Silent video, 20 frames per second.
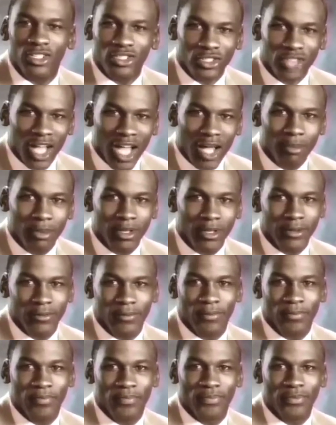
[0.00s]
Stop it.
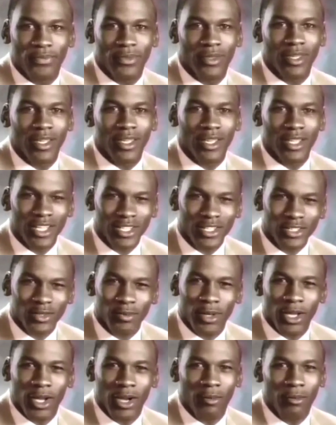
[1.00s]
Get
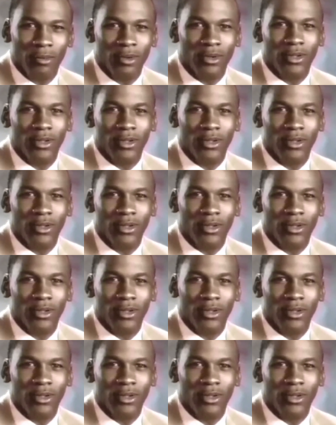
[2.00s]
some help.